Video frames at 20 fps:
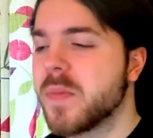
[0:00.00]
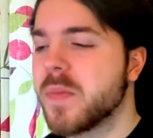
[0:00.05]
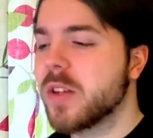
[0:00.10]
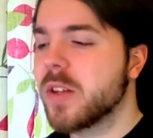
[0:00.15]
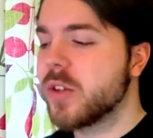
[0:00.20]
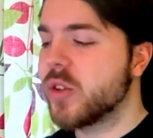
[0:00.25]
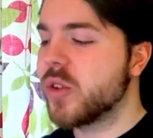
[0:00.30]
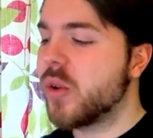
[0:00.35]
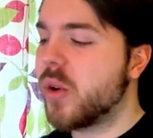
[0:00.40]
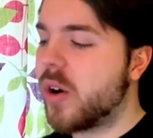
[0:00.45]

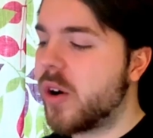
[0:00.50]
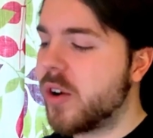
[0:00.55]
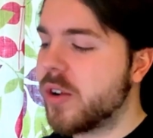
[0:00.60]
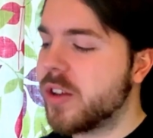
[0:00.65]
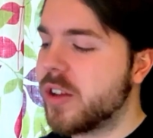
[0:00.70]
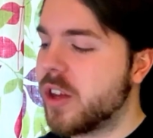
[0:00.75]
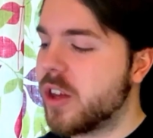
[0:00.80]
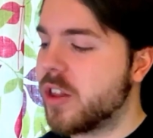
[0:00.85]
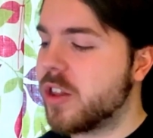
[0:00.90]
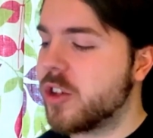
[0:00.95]
So on
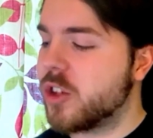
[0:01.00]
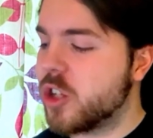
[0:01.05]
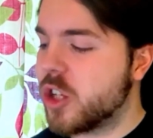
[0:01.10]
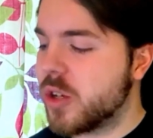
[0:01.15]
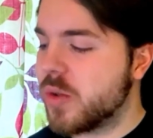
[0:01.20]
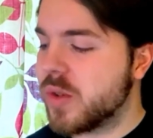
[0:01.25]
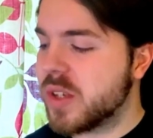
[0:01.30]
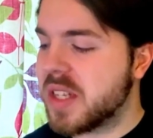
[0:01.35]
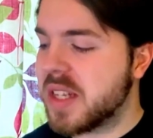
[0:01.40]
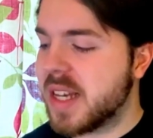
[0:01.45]
the
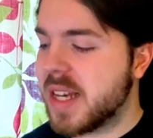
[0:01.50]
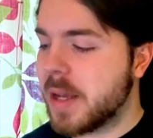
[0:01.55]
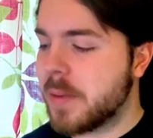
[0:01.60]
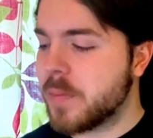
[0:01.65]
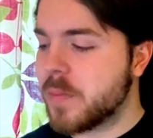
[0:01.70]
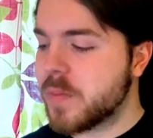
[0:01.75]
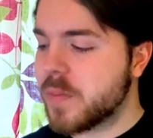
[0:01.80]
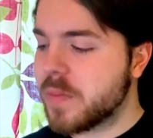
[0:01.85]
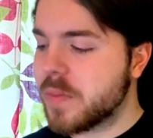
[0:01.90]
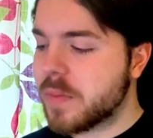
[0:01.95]
Tuesday,
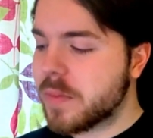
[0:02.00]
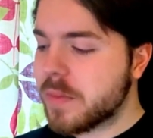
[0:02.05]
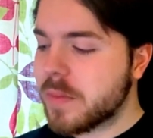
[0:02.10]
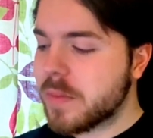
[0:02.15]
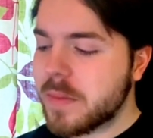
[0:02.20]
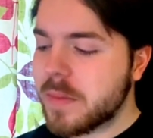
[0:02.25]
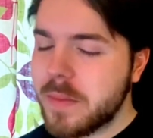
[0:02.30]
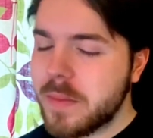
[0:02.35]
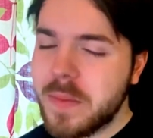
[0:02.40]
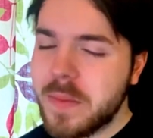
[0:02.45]

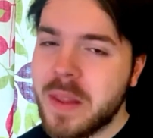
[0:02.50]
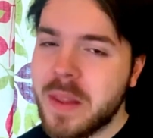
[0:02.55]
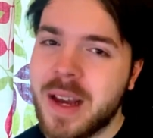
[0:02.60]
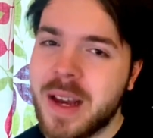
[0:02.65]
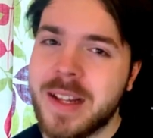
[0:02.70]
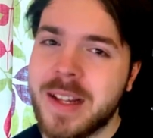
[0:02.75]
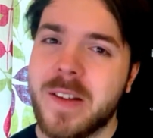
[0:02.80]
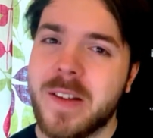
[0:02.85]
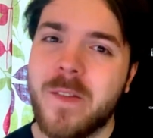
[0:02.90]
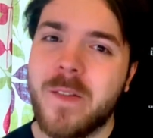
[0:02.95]
I
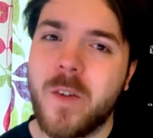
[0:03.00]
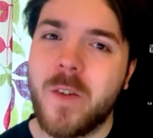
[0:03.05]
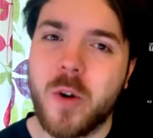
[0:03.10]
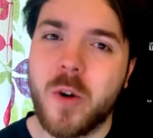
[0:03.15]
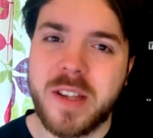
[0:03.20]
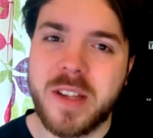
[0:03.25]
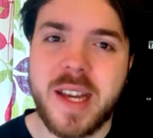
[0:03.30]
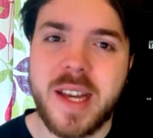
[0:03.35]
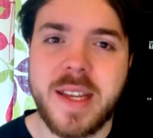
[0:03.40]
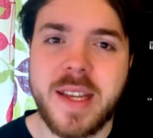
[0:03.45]
did 4
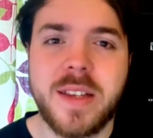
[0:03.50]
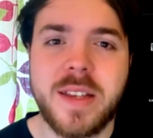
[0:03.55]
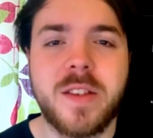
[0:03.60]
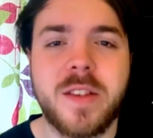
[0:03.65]
tests.